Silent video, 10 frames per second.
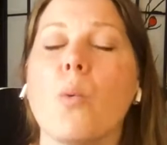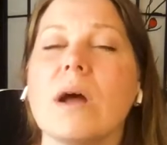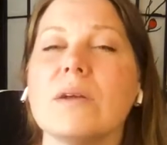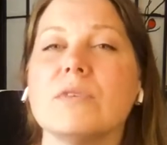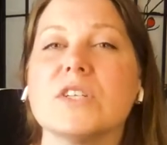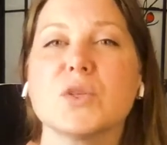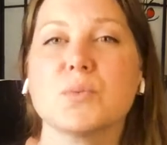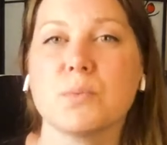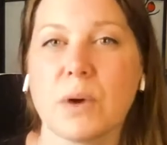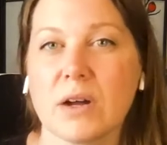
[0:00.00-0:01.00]
What
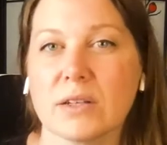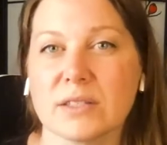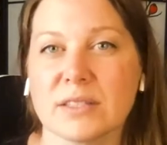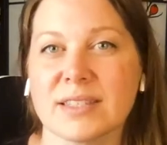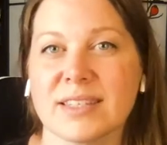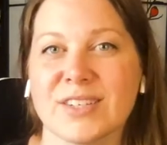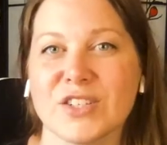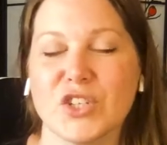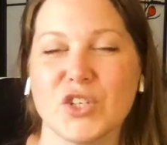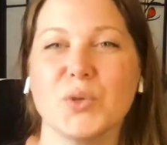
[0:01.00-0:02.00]
response
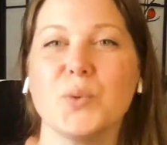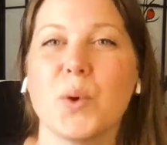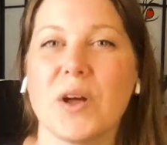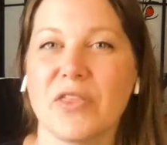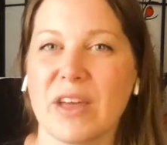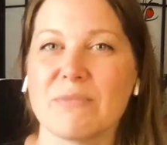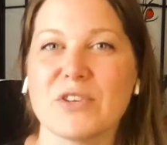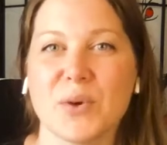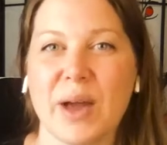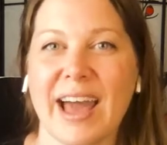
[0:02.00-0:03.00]
do you want them
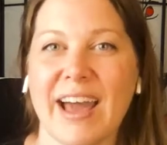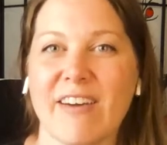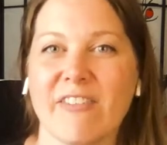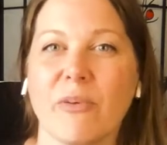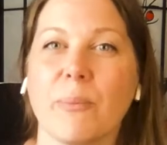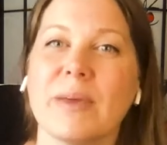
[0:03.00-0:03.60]
to have